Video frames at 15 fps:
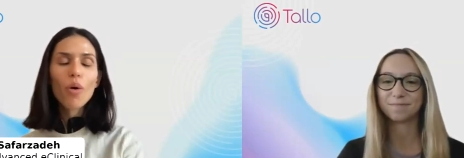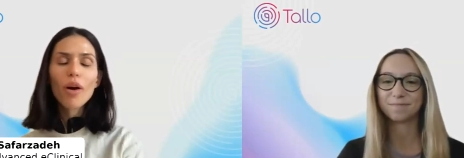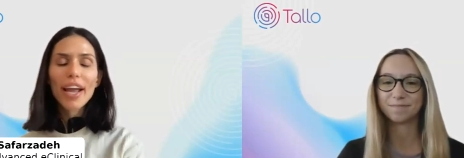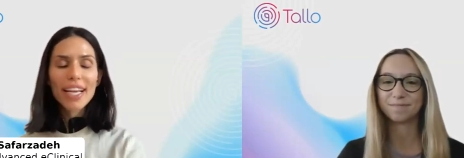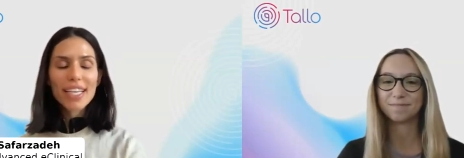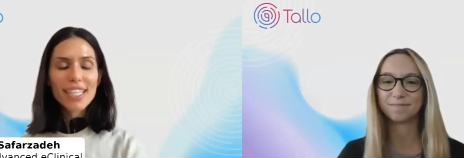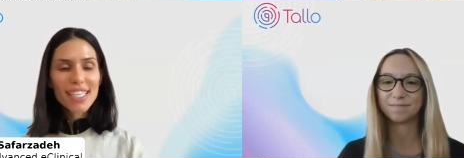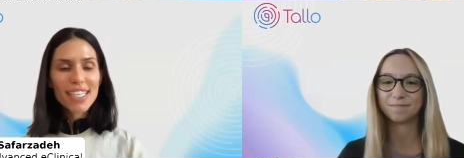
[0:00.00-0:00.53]
Speaker 1: or
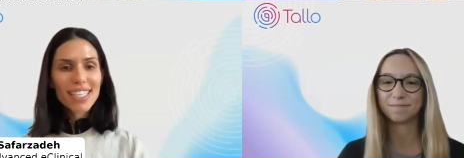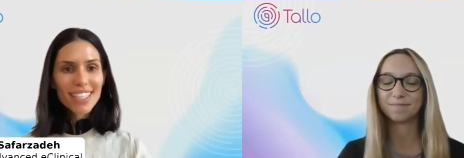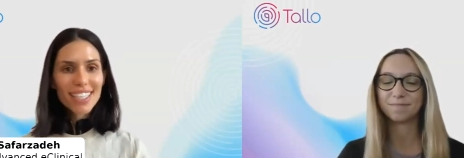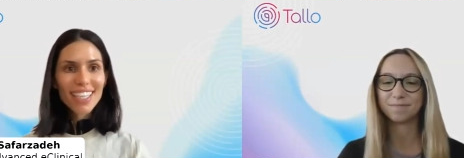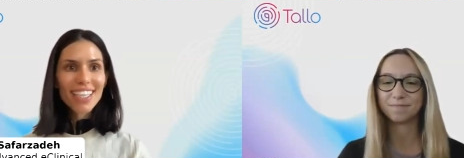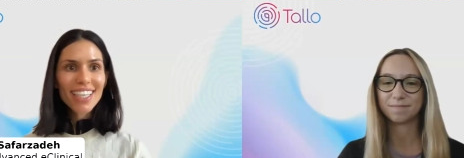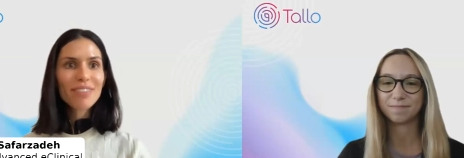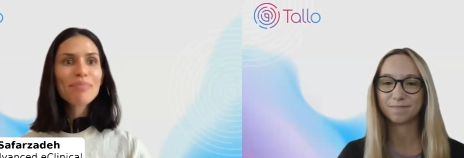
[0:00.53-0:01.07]

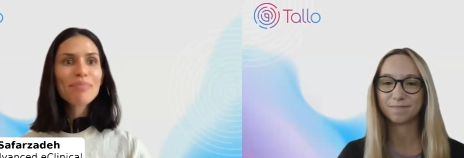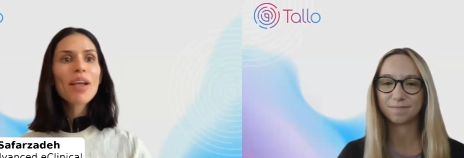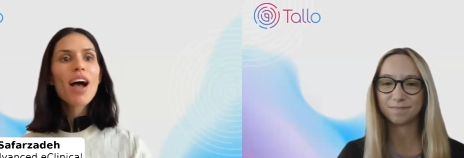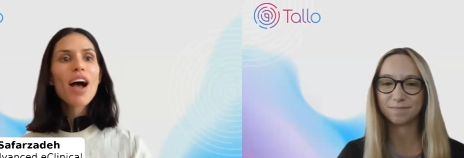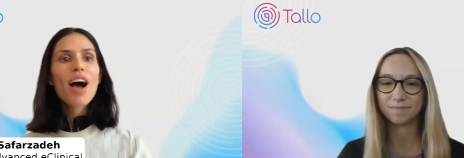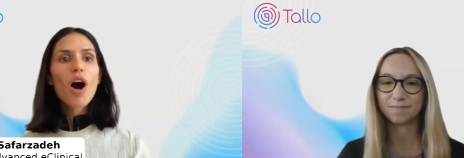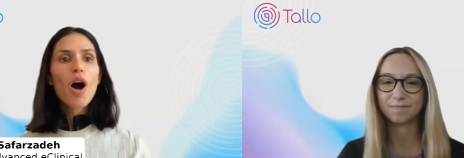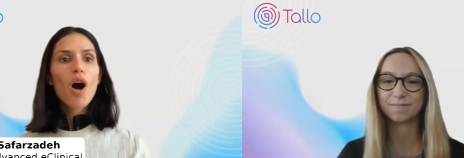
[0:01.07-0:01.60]
ACT.
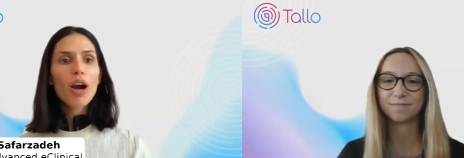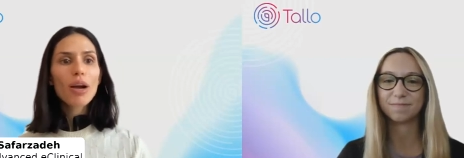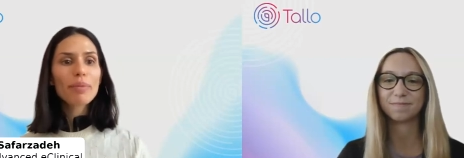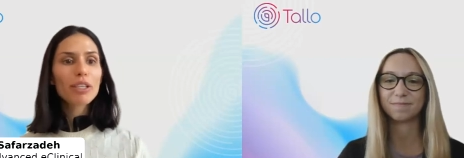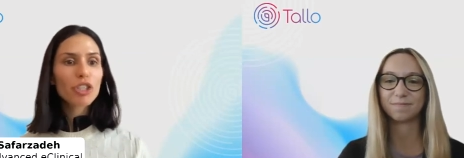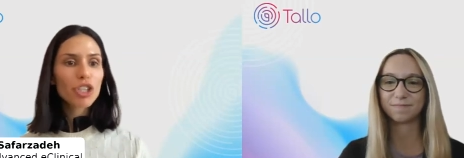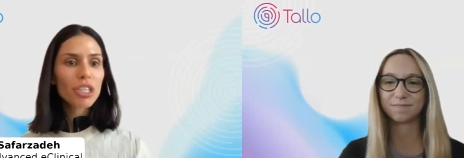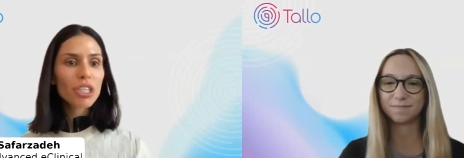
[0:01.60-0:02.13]
Our
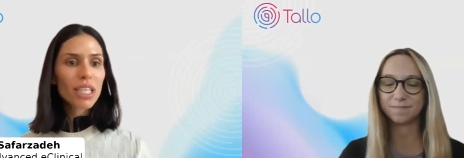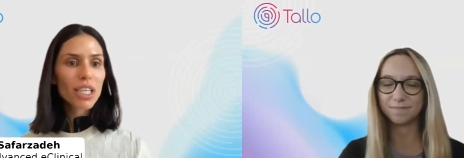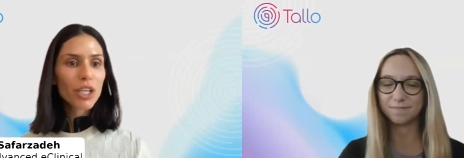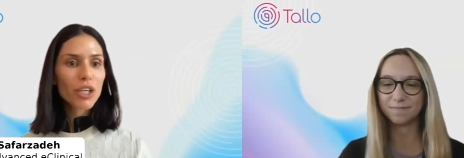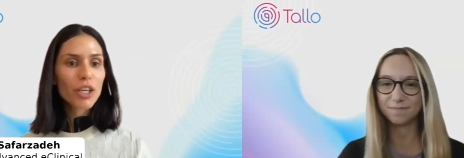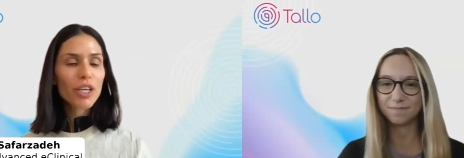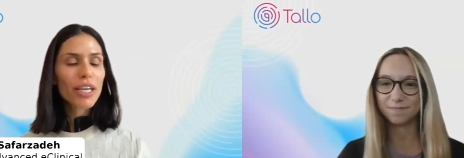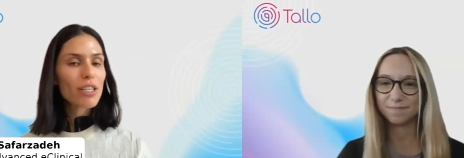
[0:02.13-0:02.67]
mission
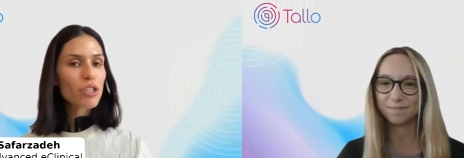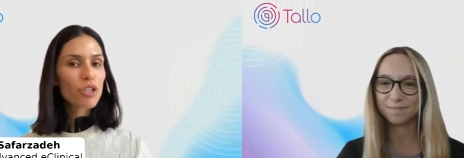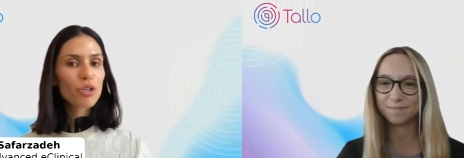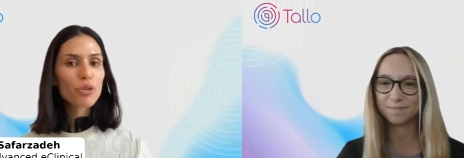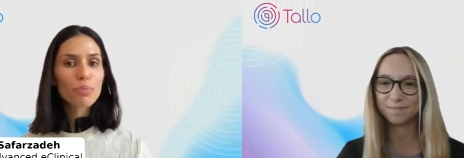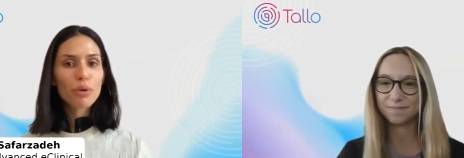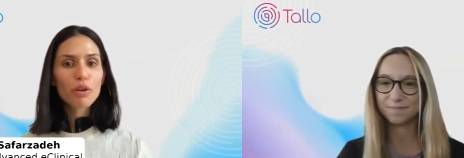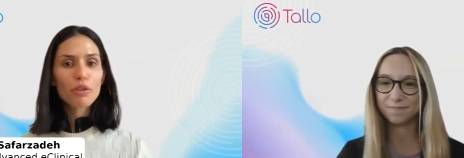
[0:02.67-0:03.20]
here is
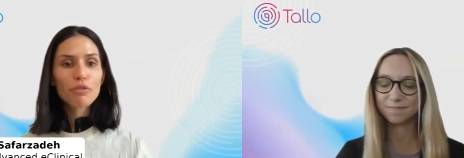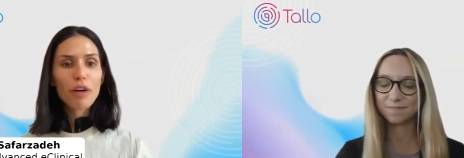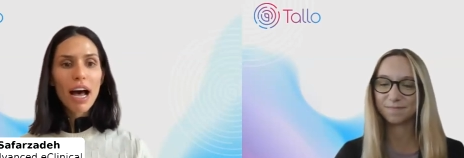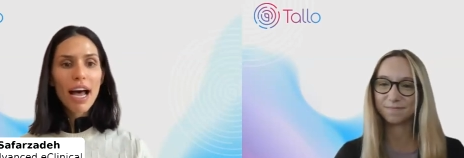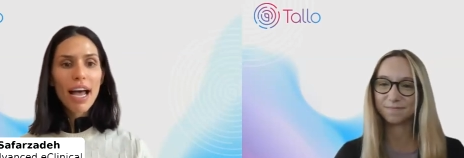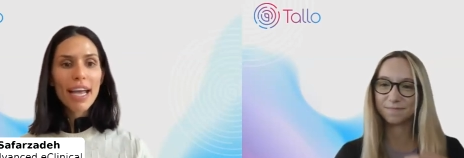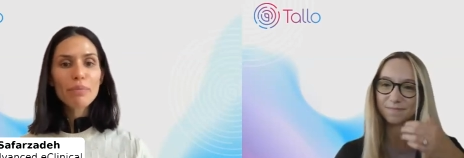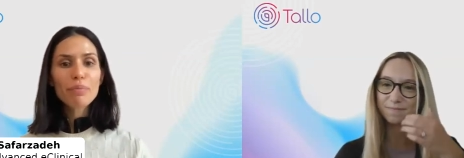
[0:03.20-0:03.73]
to
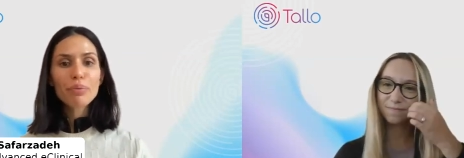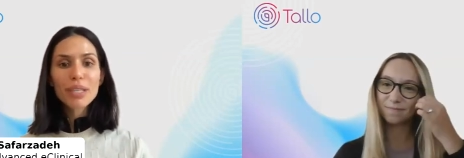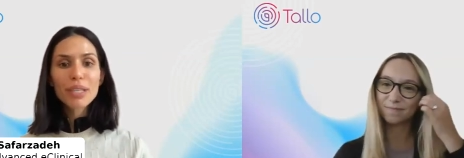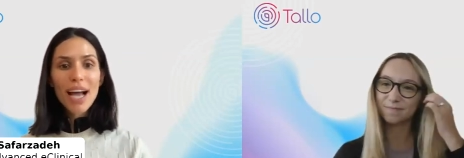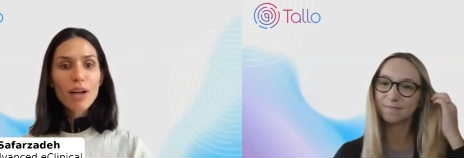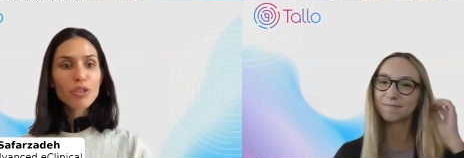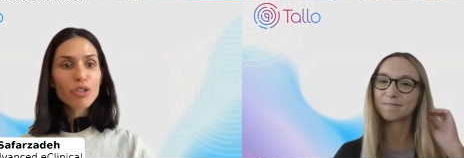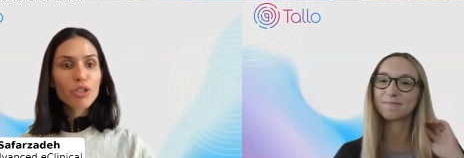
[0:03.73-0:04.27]
provide
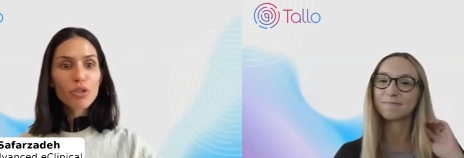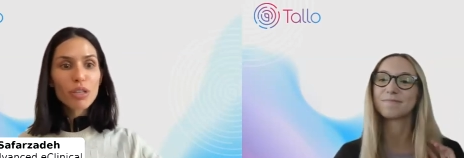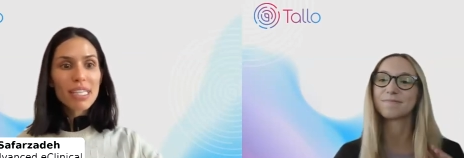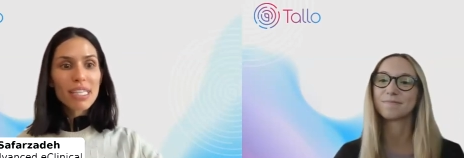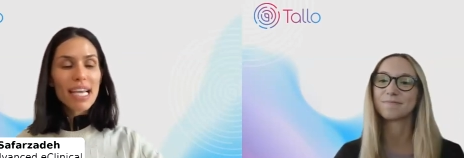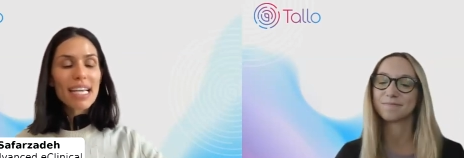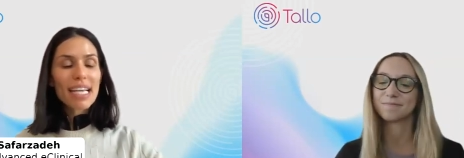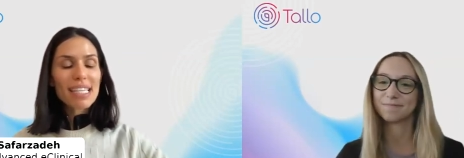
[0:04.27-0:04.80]
pre health
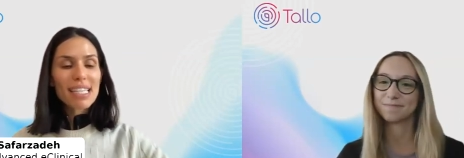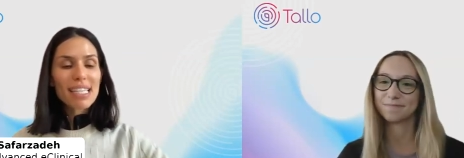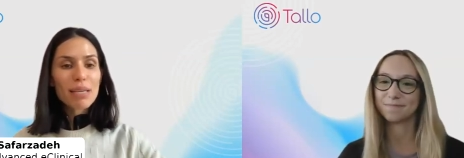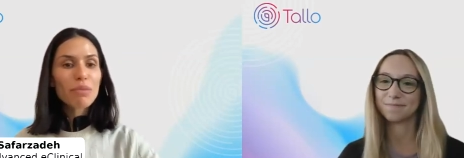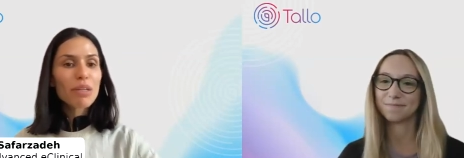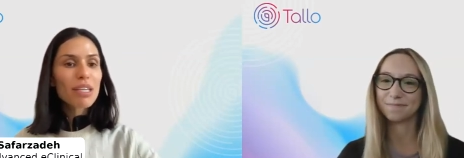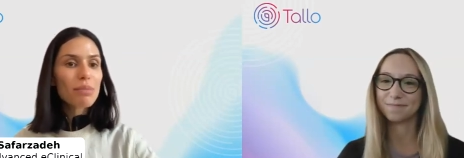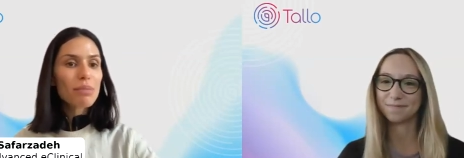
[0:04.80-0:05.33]
students a
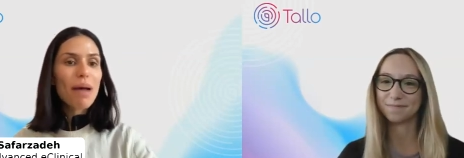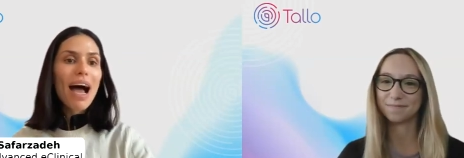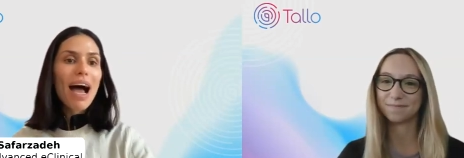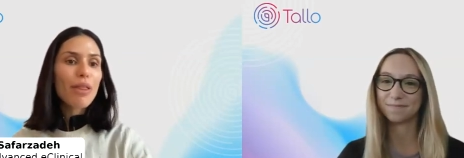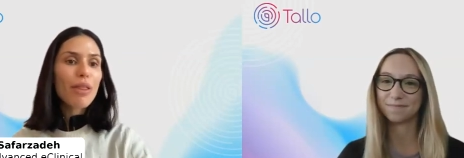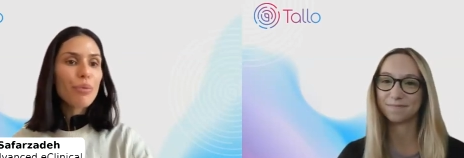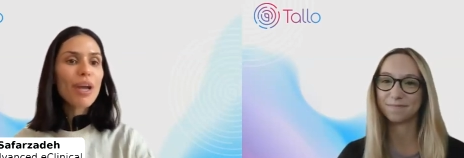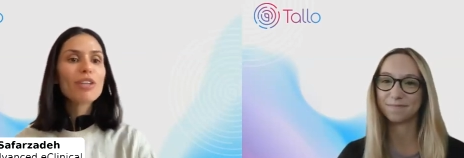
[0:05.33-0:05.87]
seamless
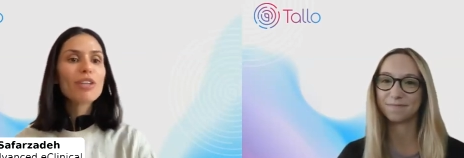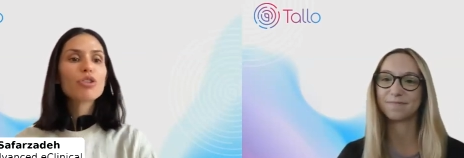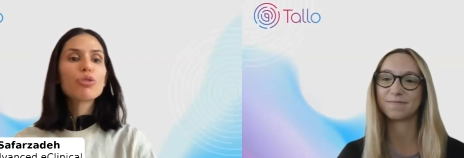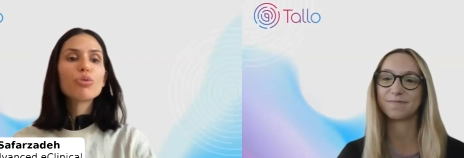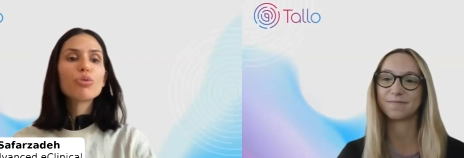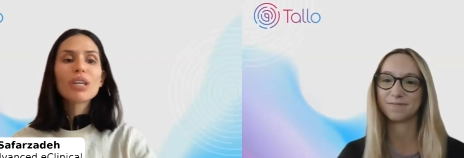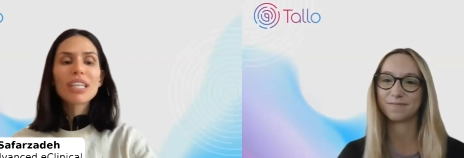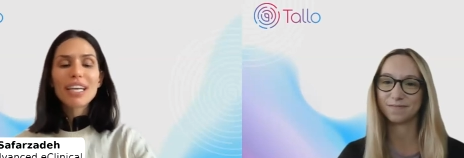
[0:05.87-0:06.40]
pathway
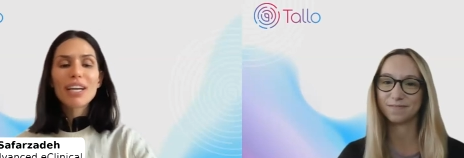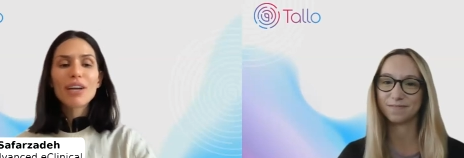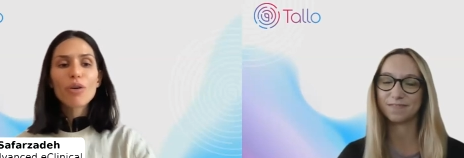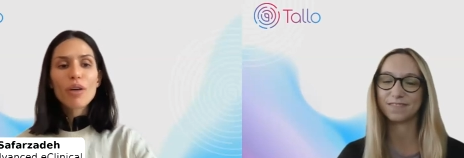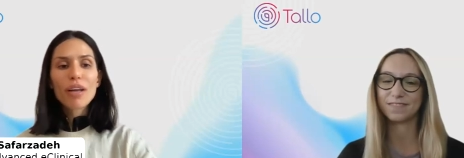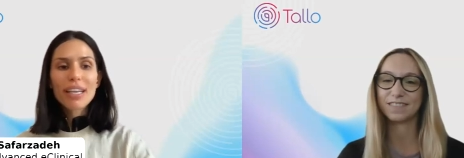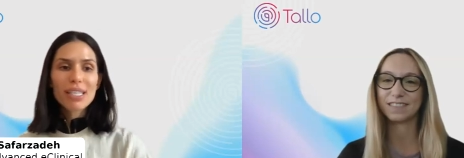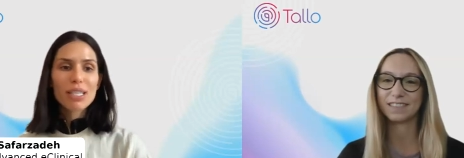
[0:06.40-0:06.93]
to
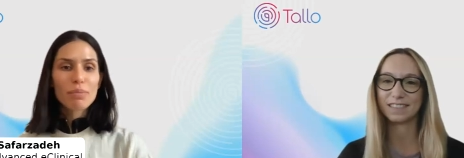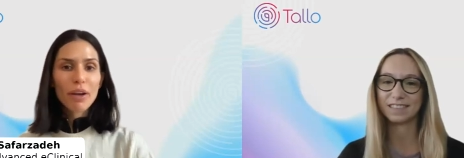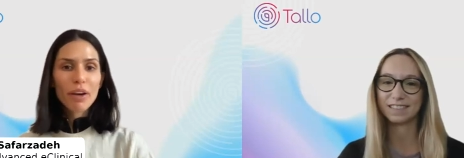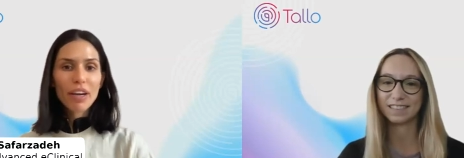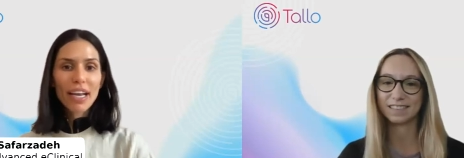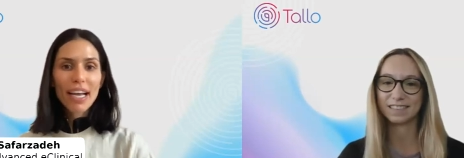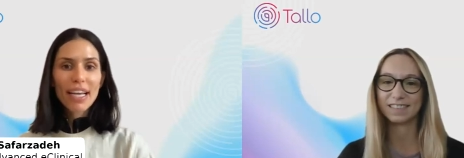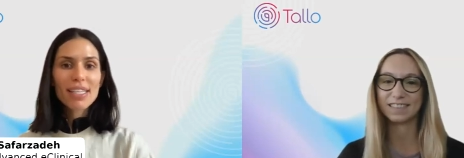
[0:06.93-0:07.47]
clinical
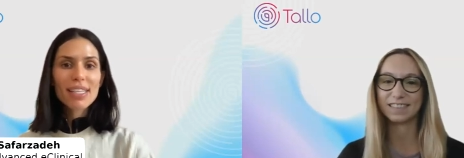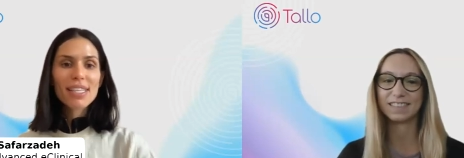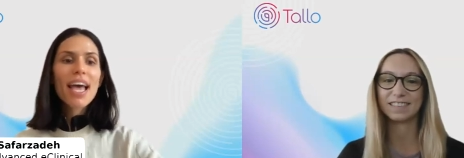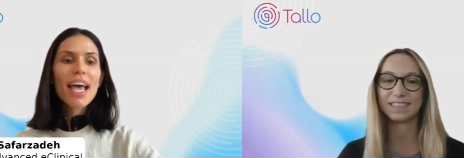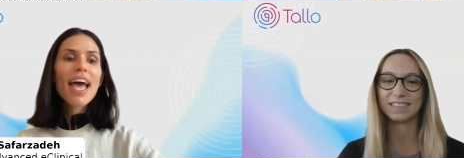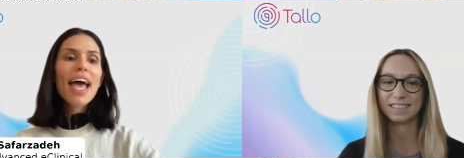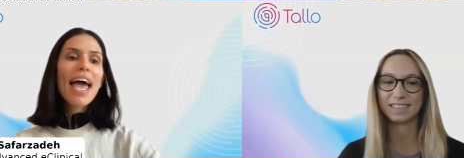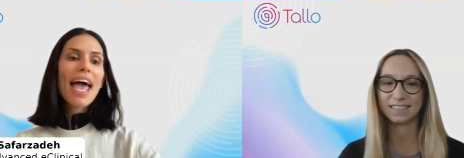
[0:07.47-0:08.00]
experience.